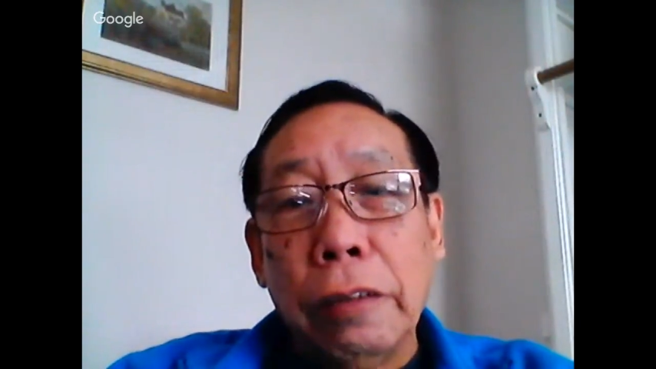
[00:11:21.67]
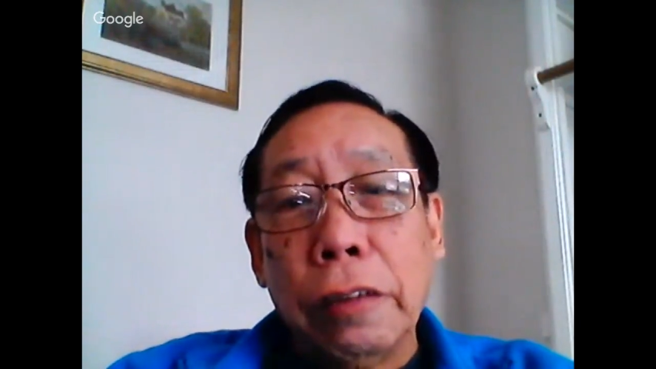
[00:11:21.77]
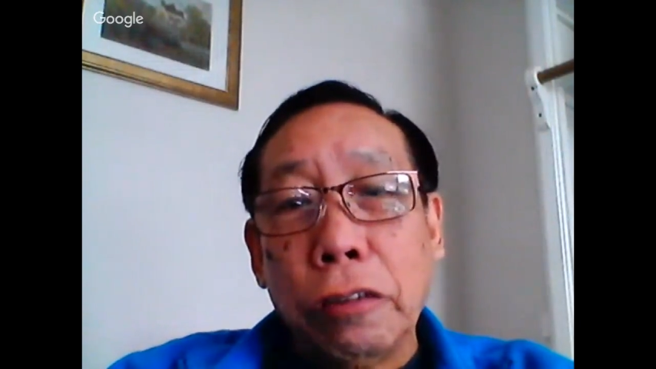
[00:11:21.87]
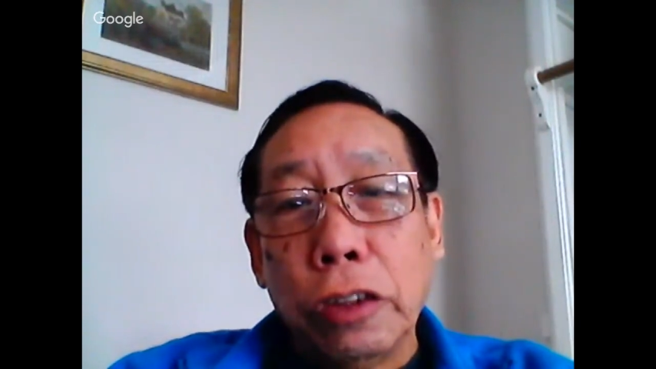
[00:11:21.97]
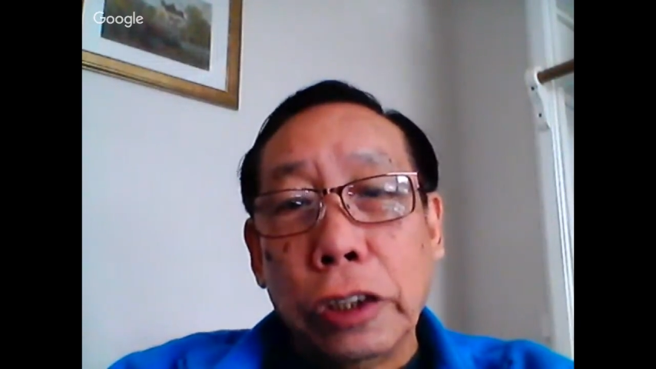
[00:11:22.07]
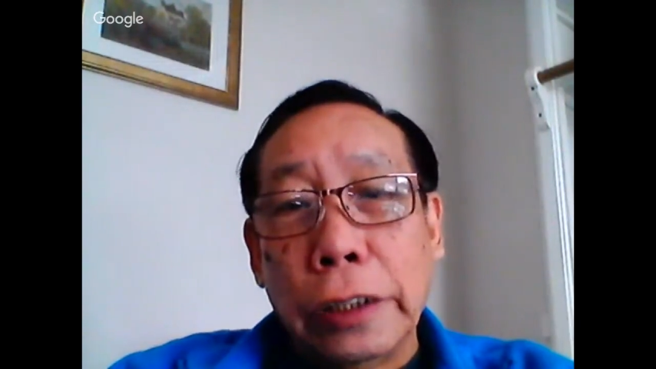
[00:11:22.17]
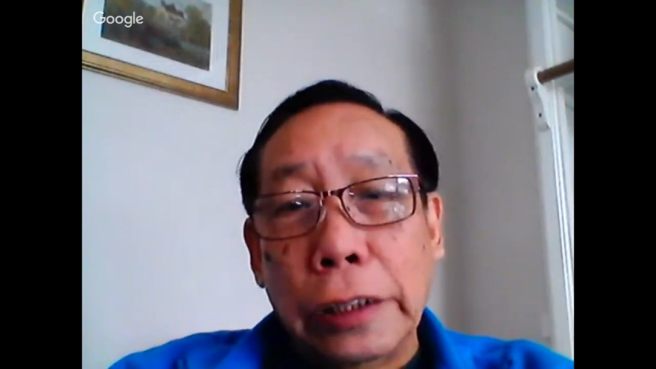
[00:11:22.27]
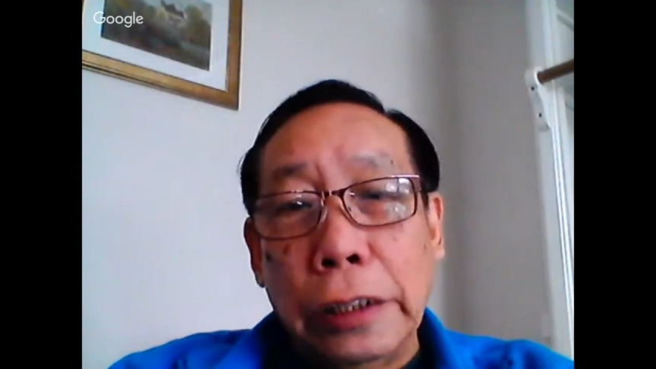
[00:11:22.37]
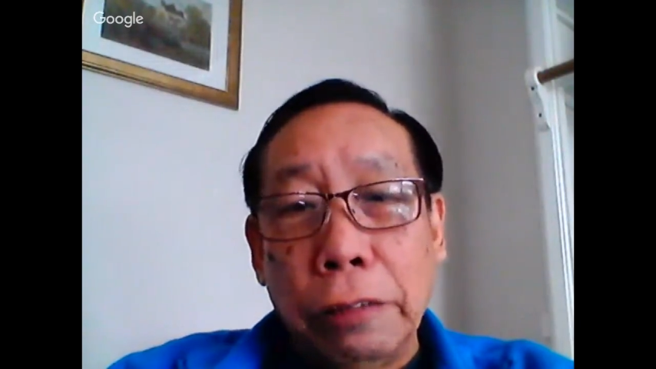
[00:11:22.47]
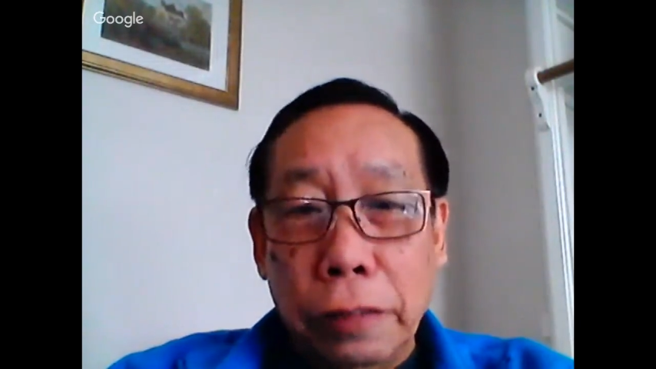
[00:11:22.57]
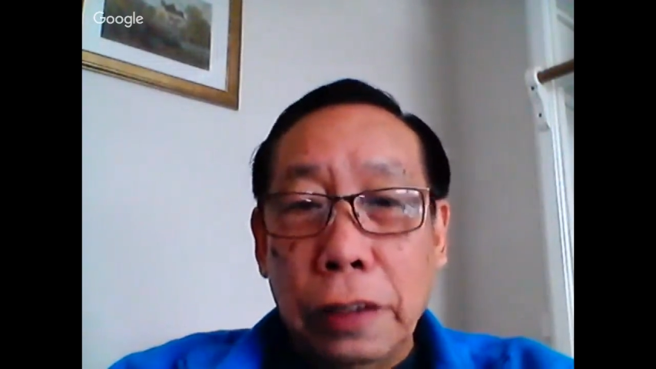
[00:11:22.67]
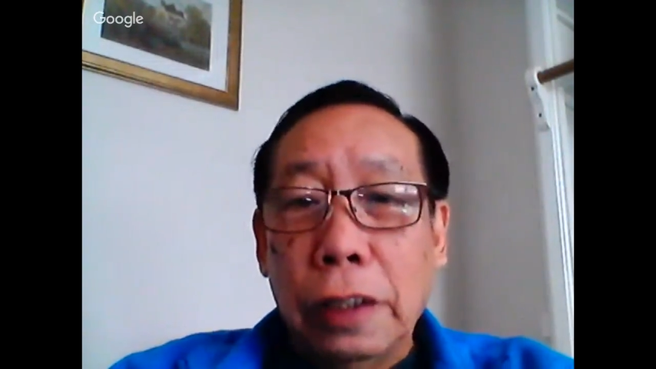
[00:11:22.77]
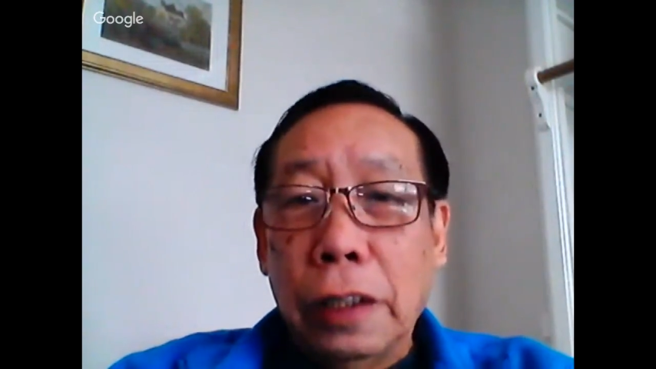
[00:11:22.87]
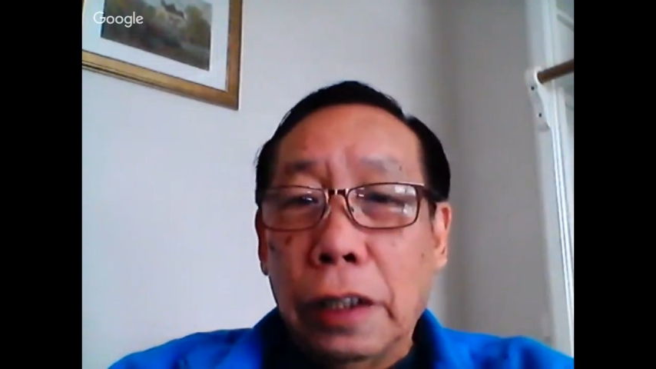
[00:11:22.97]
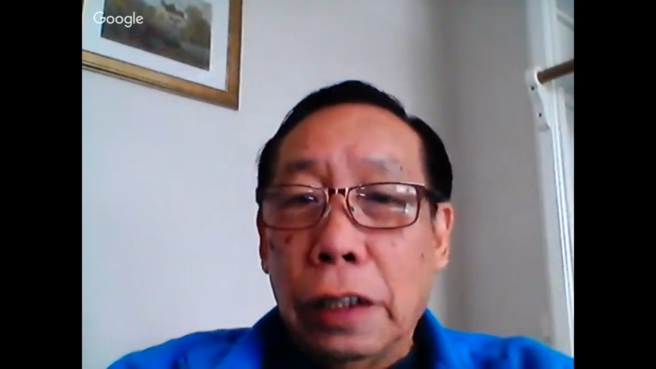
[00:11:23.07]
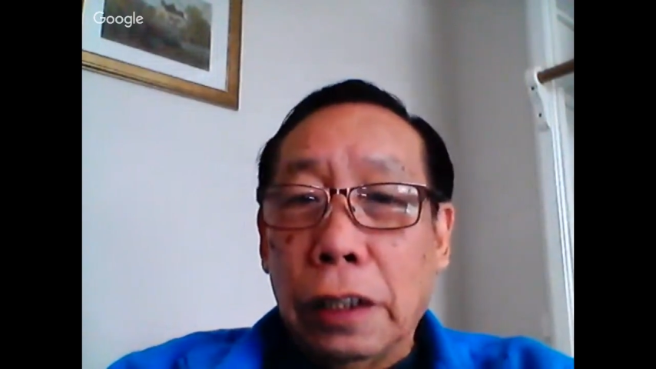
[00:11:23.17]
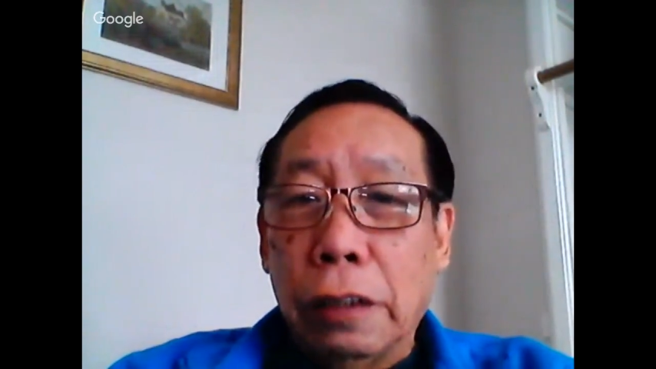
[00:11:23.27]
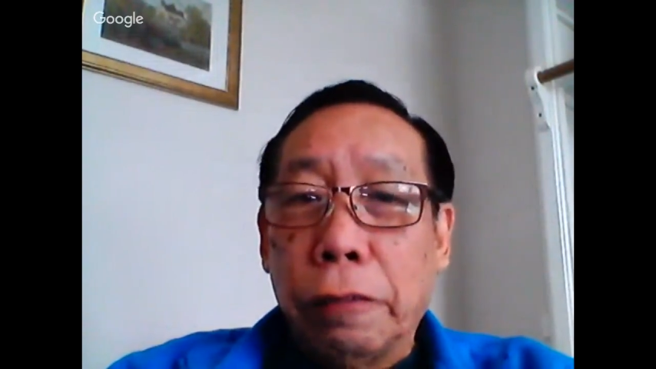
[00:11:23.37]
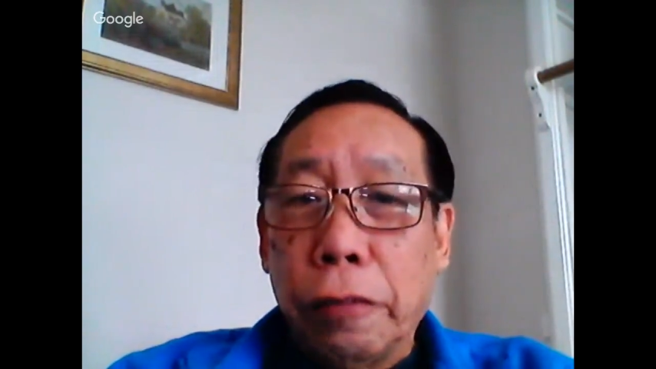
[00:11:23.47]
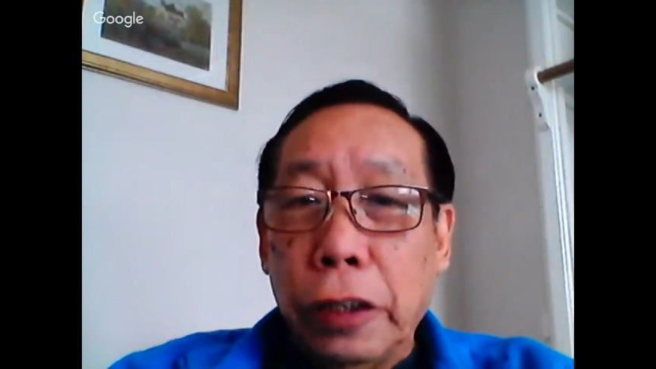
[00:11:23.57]
they would receive
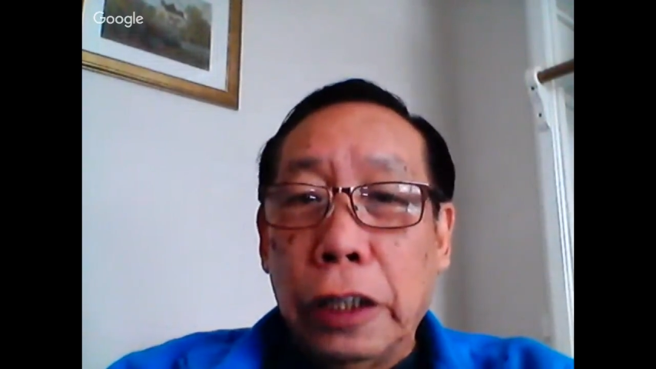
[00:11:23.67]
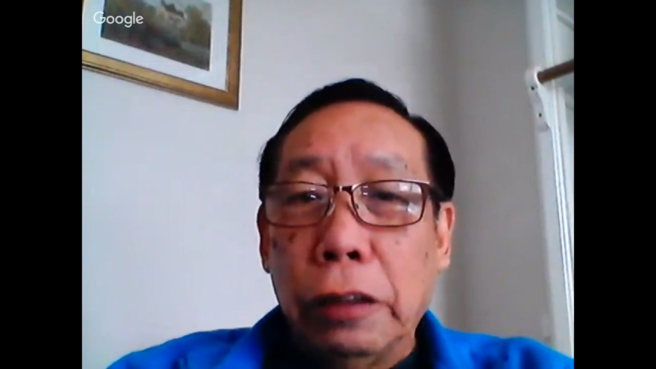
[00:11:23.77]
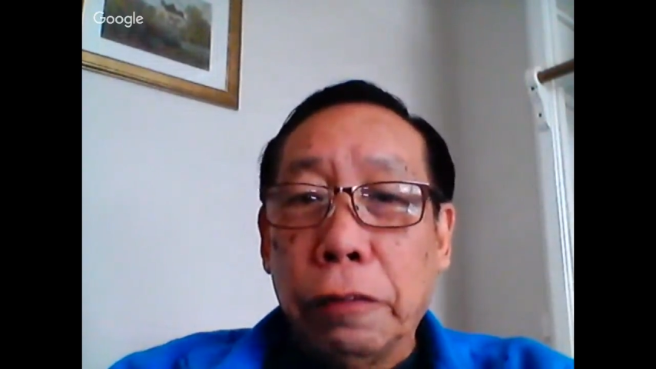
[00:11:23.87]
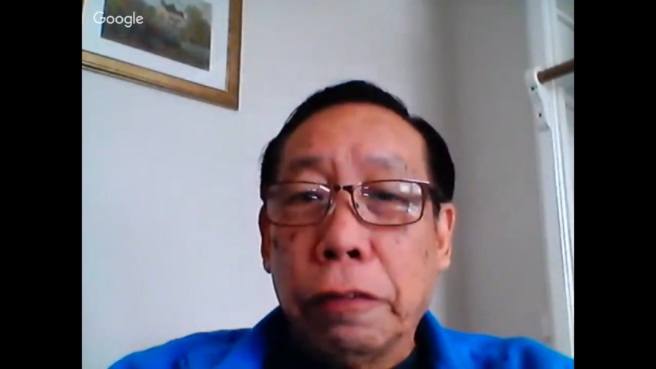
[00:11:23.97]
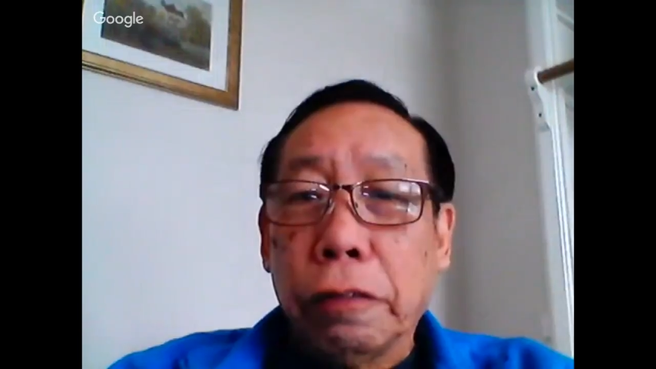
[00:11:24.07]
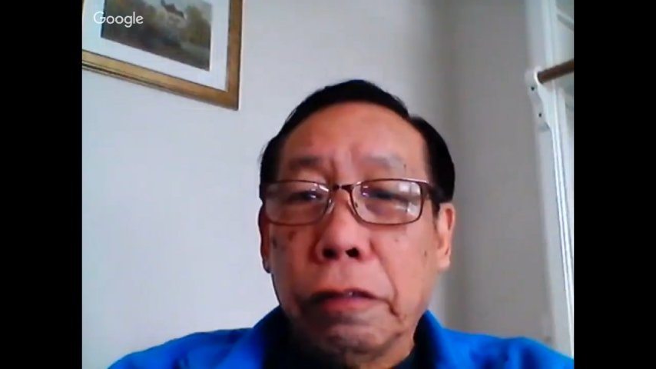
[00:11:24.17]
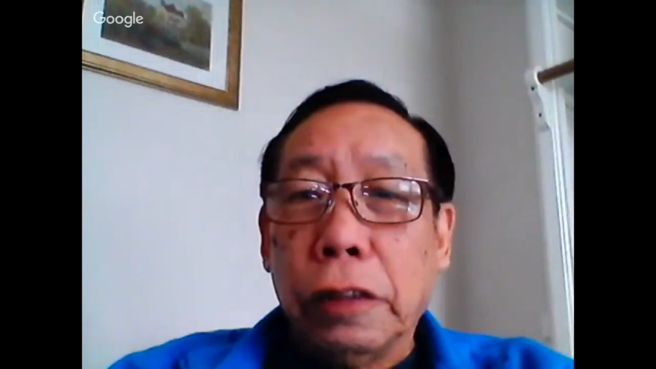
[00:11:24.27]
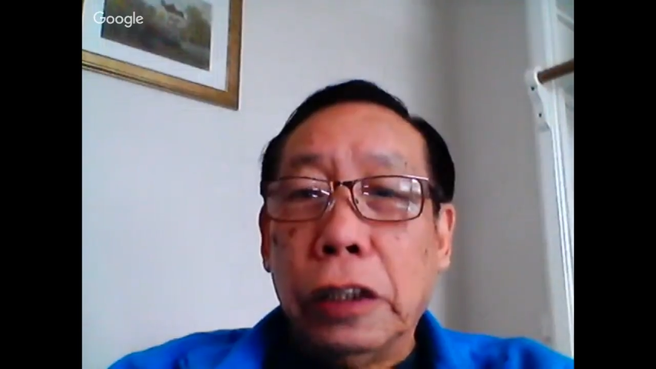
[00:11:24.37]
a free gift